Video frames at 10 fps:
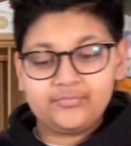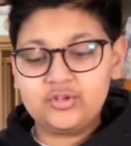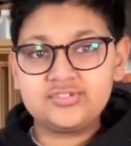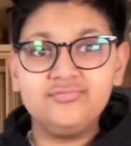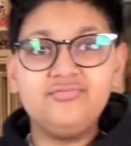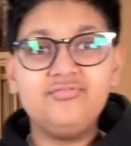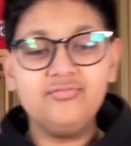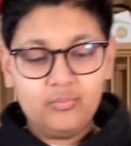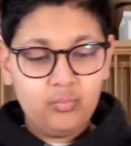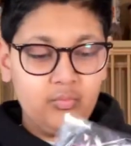got
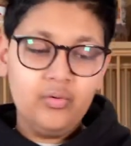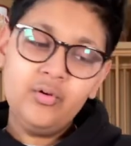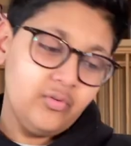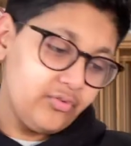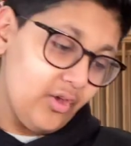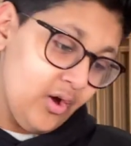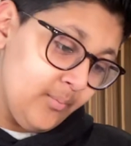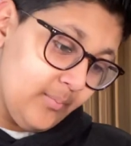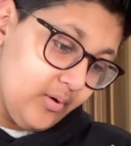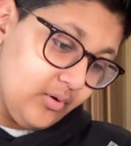
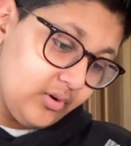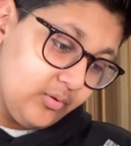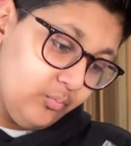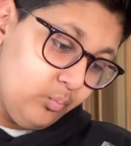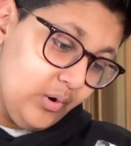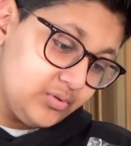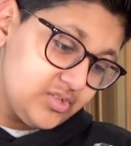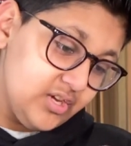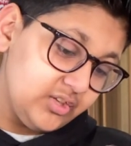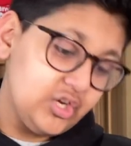some
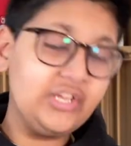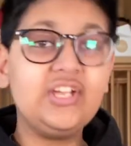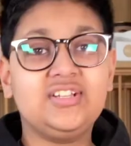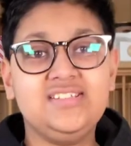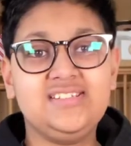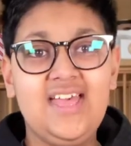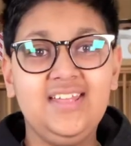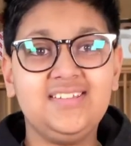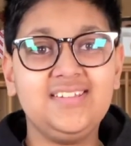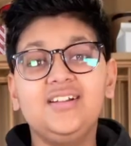Wilton cookie cutter
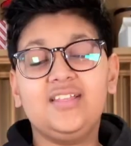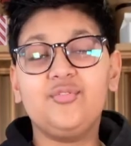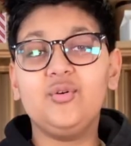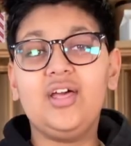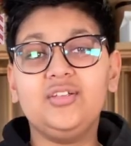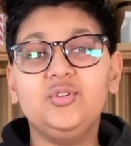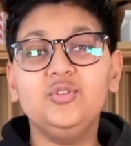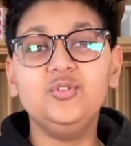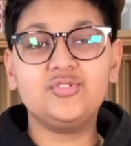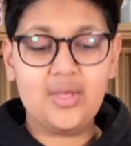set, because I feel like you can
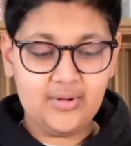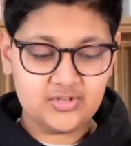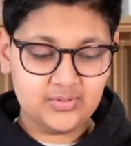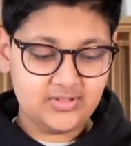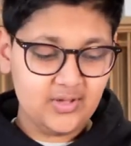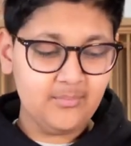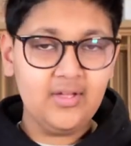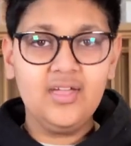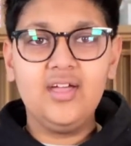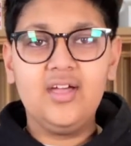do so much with them,
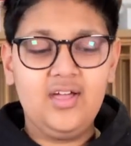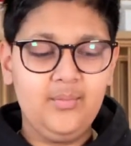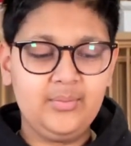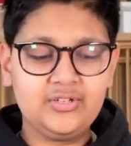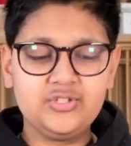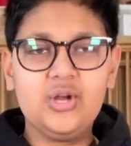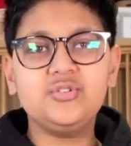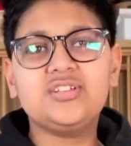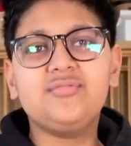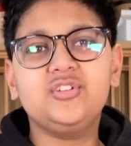because you don't
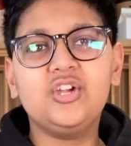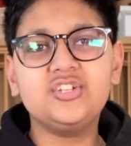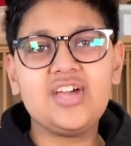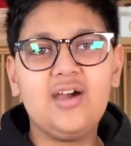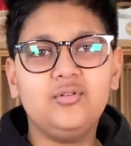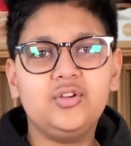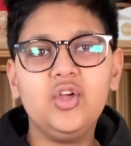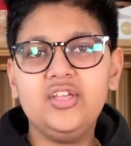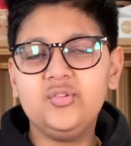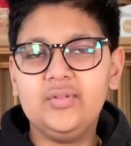just have to cut out
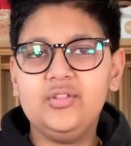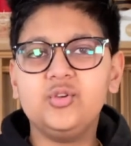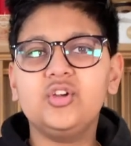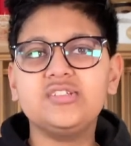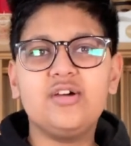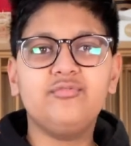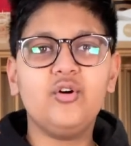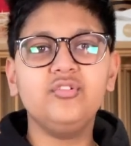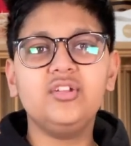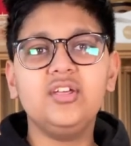cookies with it, you can cut out
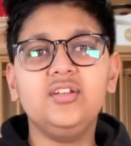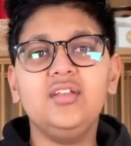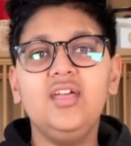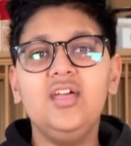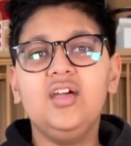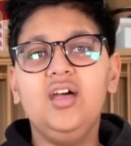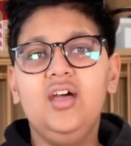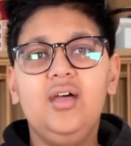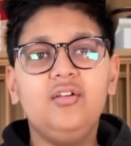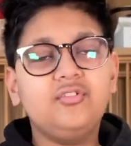fondant,
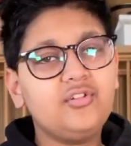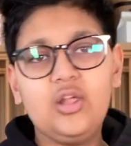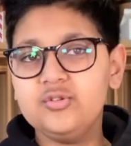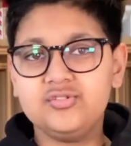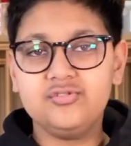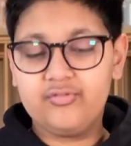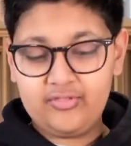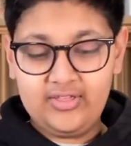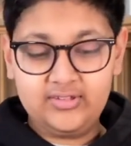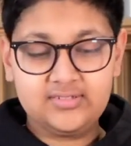loads of
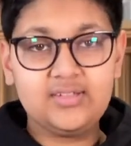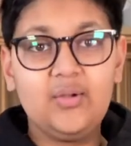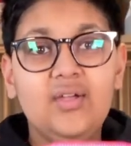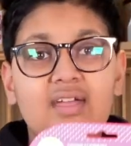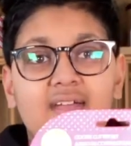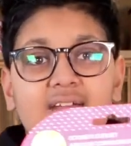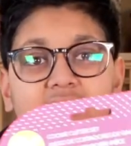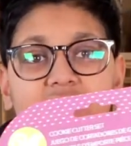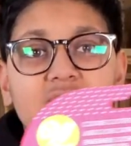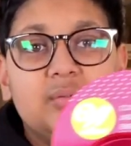things. So
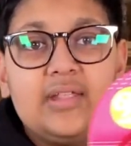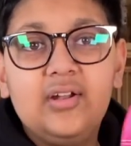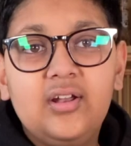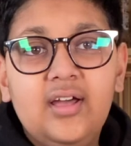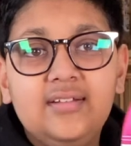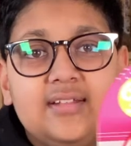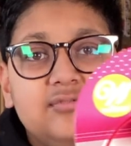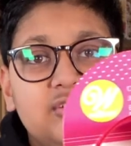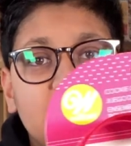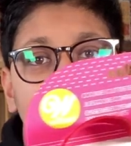this is what they look like. They're
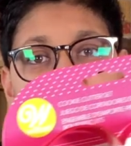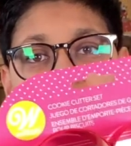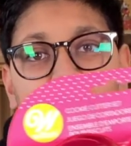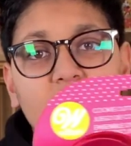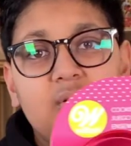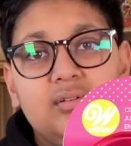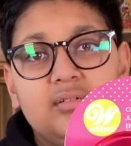really cool.